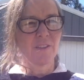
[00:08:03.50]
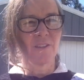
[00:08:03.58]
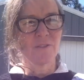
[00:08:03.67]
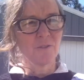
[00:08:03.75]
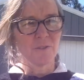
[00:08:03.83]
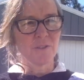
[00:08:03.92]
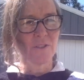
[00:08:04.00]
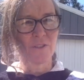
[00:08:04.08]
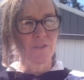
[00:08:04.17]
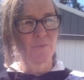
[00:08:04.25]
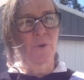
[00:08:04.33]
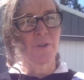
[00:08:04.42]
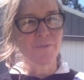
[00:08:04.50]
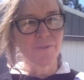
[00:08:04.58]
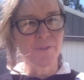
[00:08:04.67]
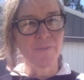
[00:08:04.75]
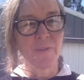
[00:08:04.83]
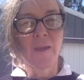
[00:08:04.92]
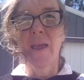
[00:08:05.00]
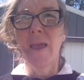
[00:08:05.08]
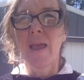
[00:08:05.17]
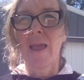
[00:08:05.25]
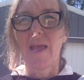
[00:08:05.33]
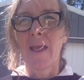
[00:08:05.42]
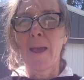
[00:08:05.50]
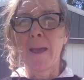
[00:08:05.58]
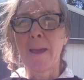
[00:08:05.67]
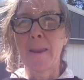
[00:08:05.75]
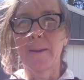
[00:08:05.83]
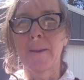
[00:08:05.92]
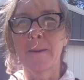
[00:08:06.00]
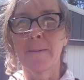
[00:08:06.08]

you're doing is just wonderful. And